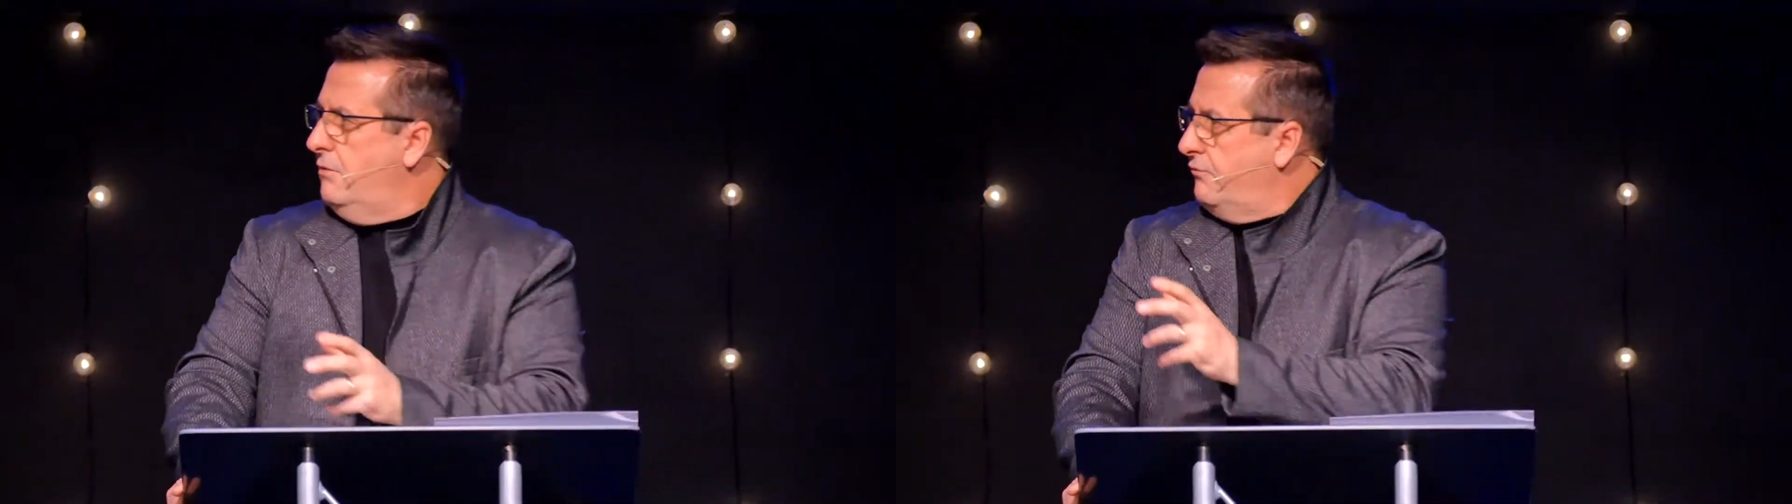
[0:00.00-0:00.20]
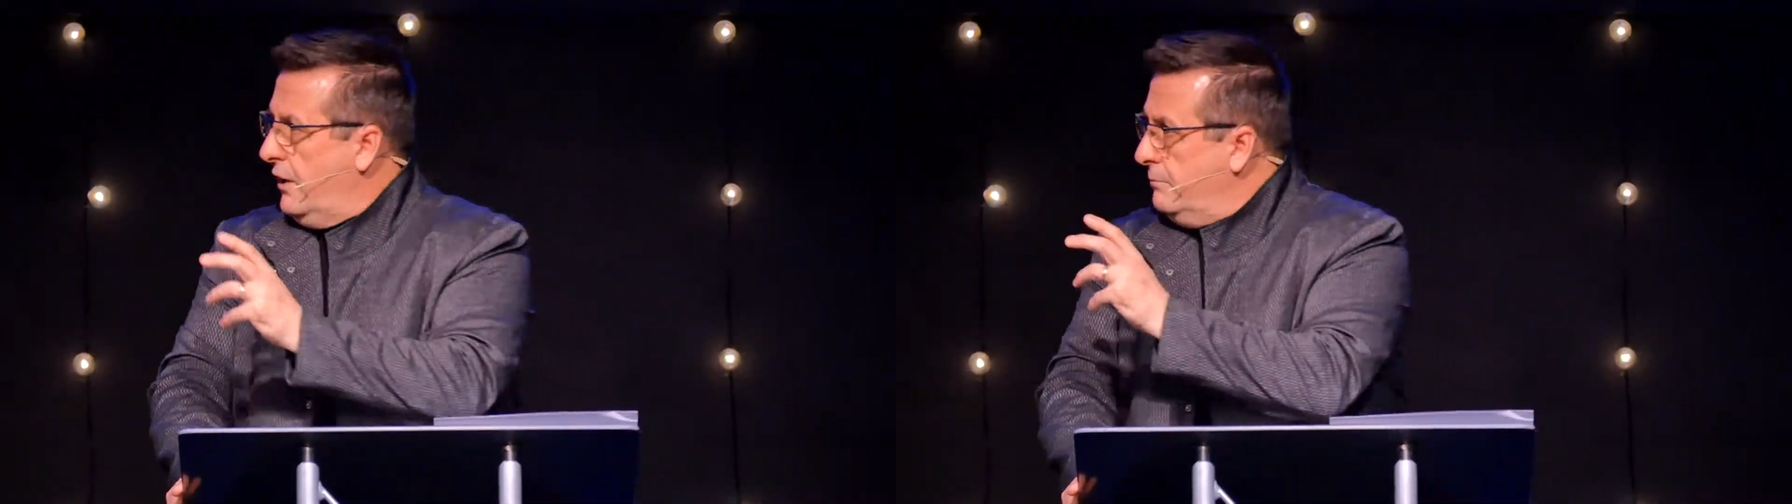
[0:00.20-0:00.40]

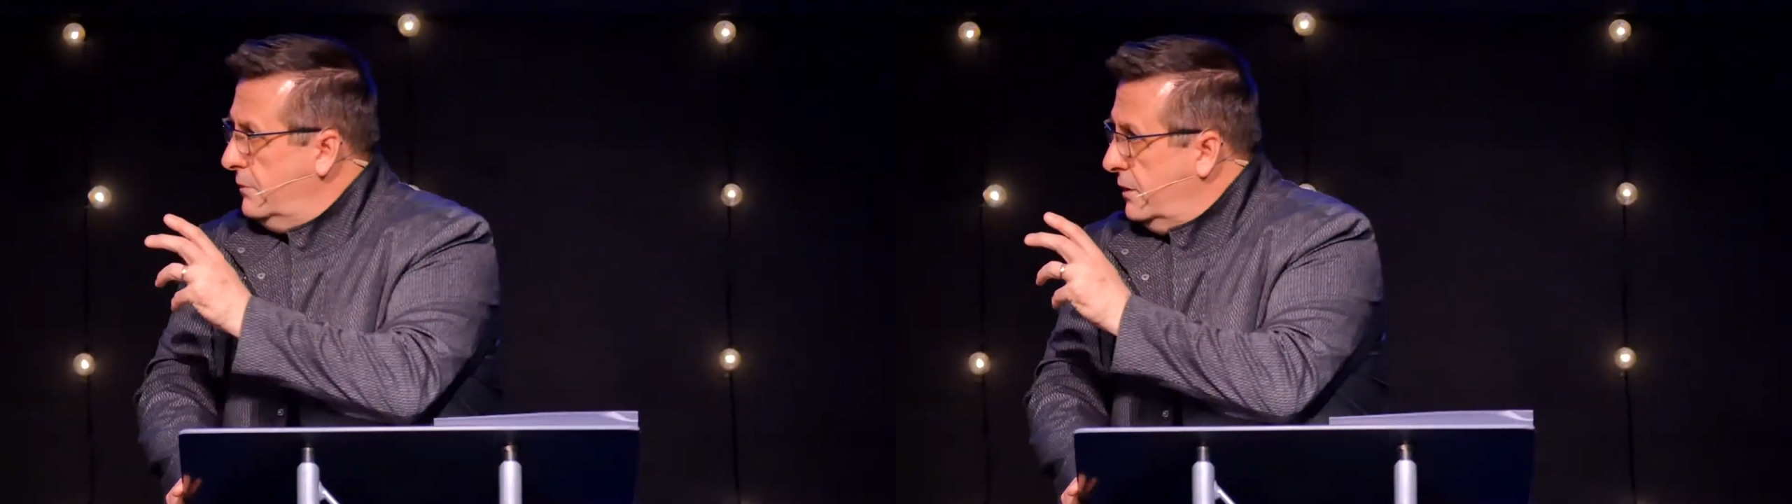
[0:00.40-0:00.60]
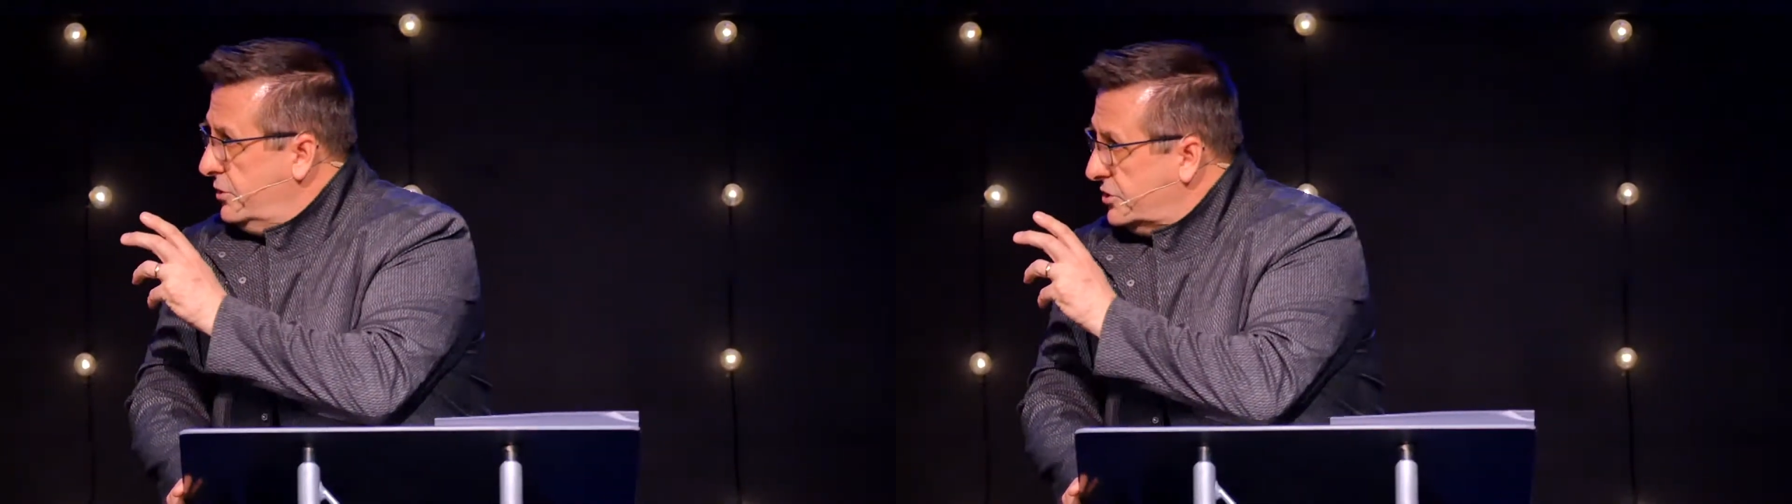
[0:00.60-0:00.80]
from
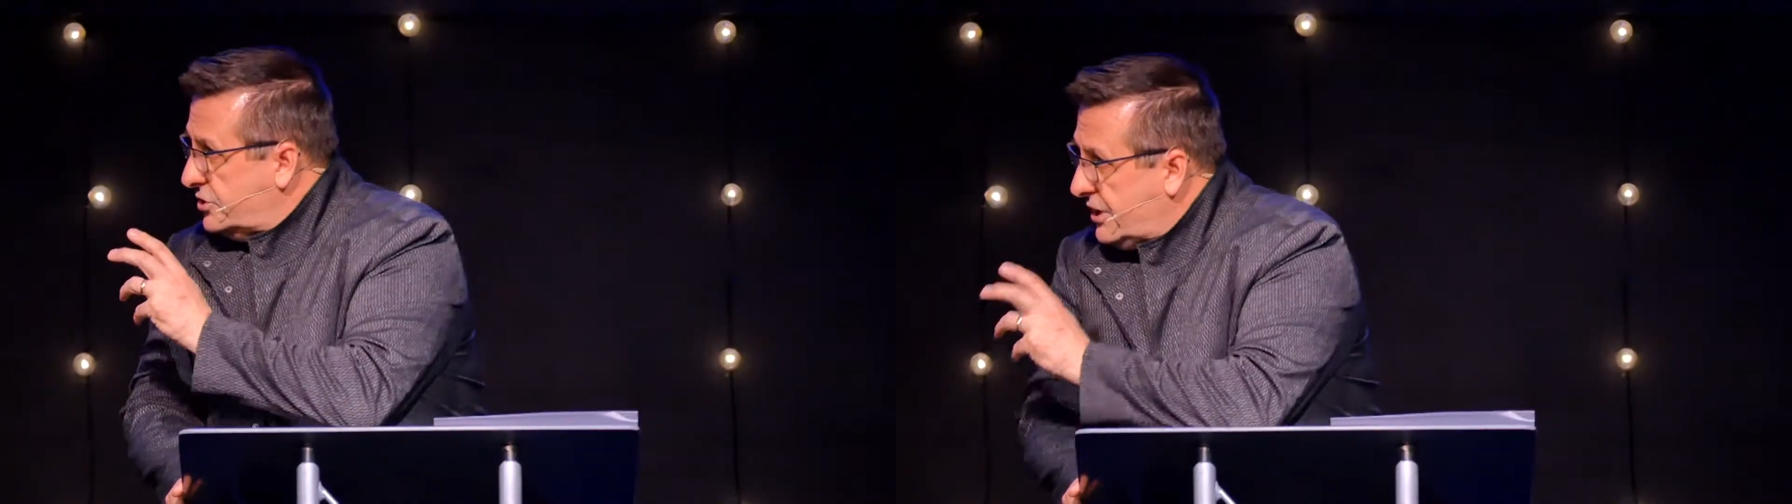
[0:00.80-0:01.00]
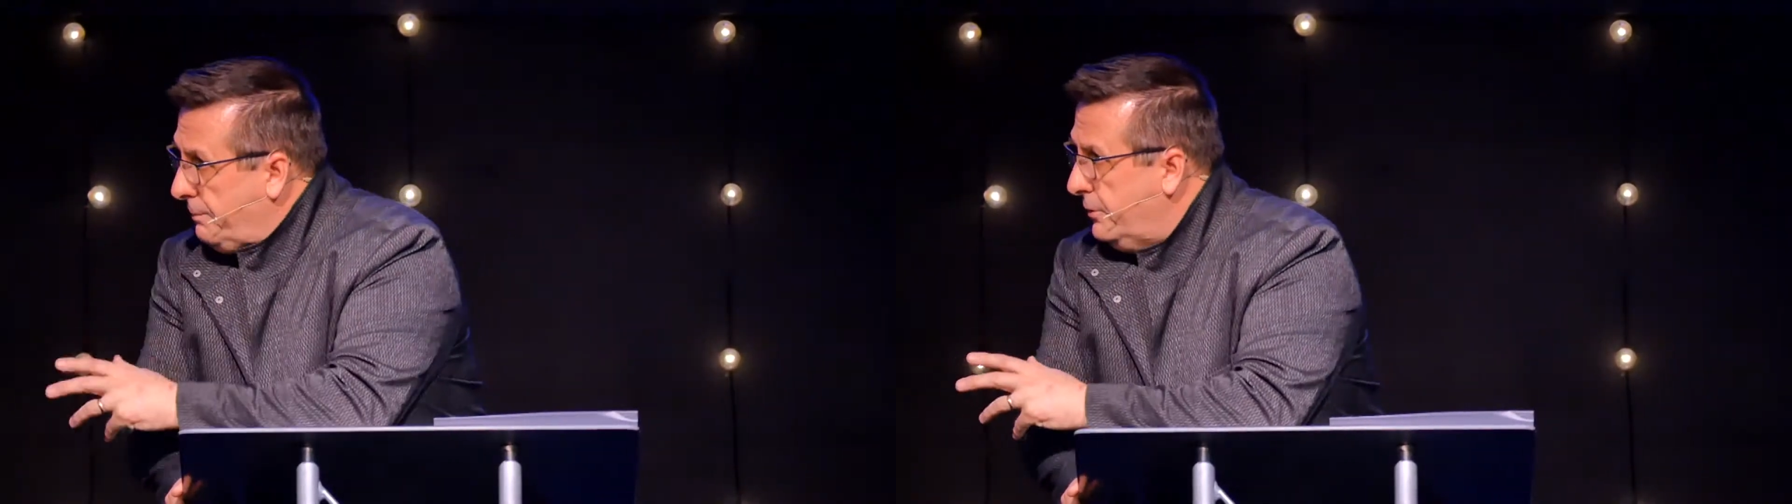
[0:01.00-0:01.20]
the
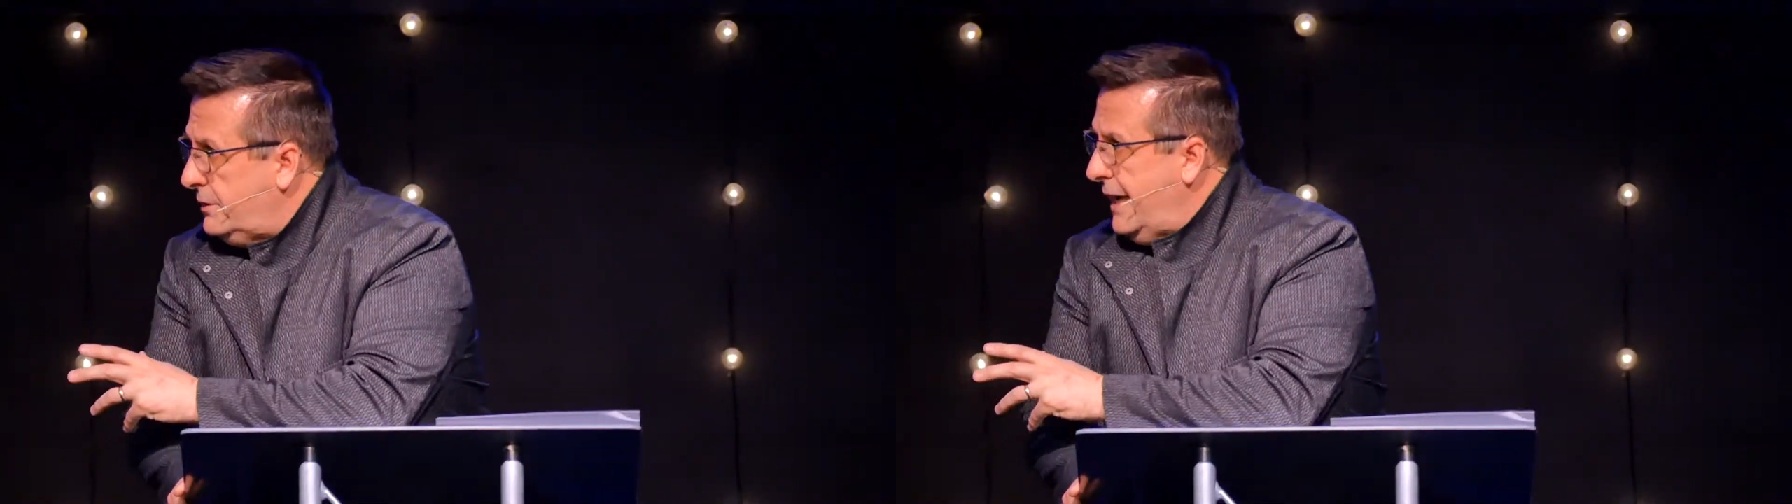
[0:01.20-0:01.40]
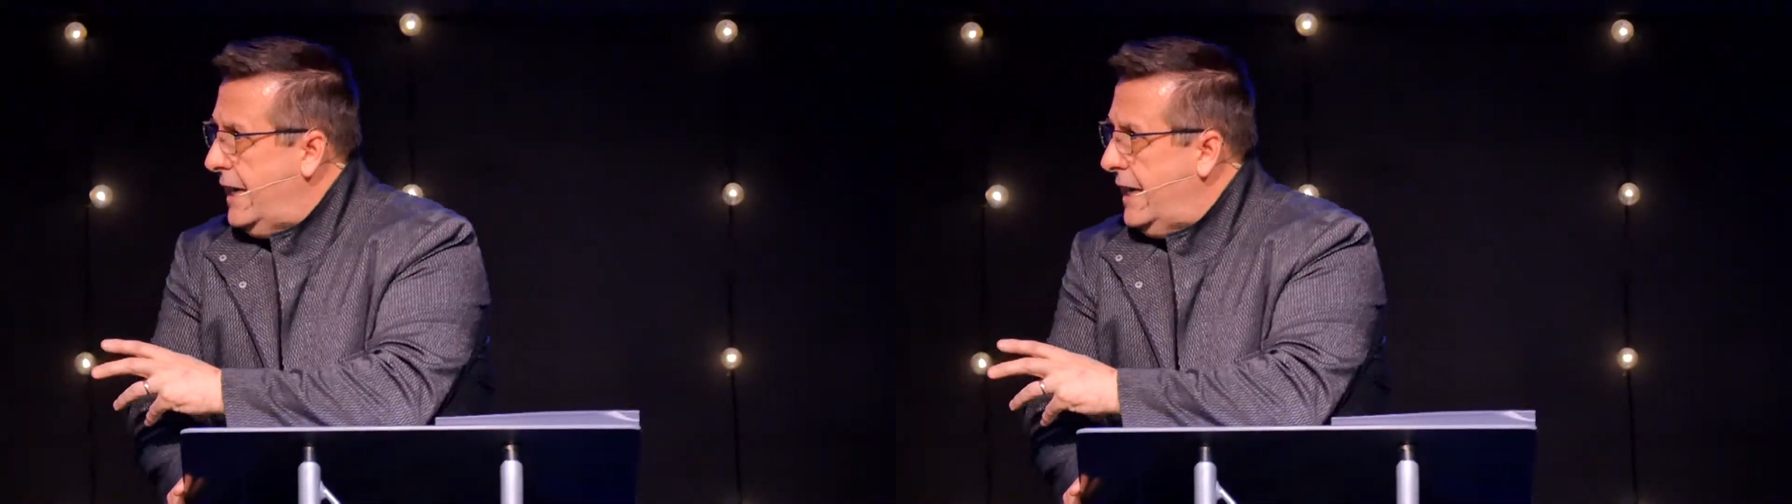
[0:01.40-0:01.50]
shepherd,